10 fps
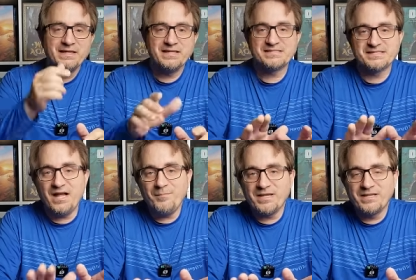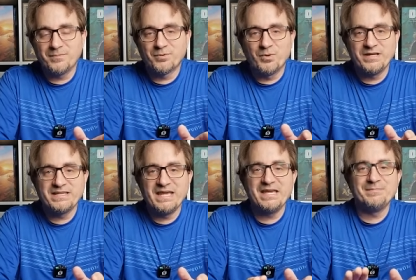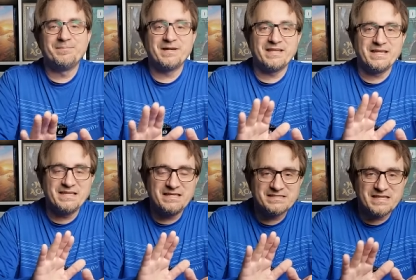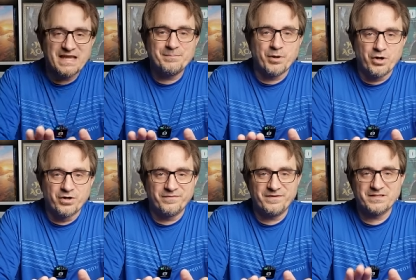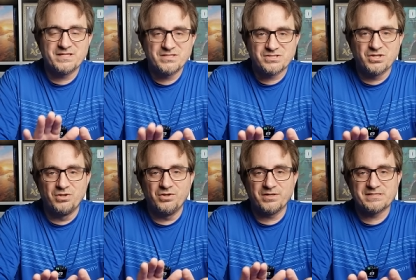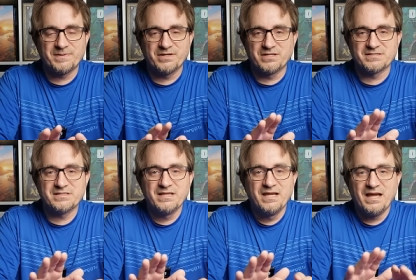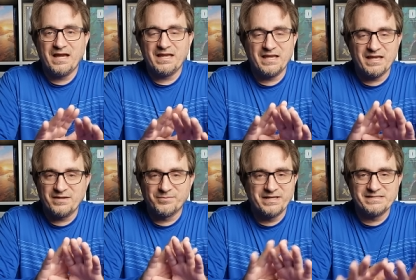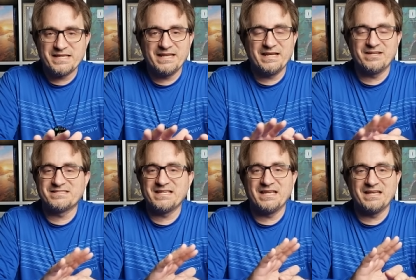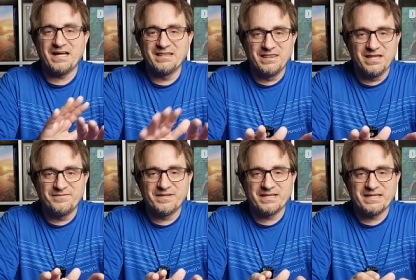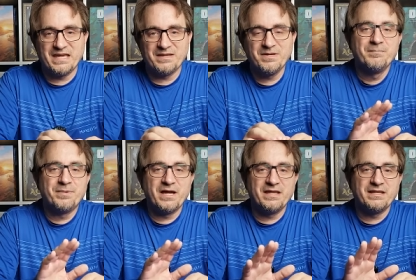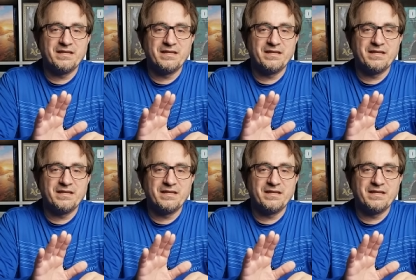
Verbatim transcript: It is not my number one game, but it is a perfect solo experience I, I rated 10 out of 10. I love that game, but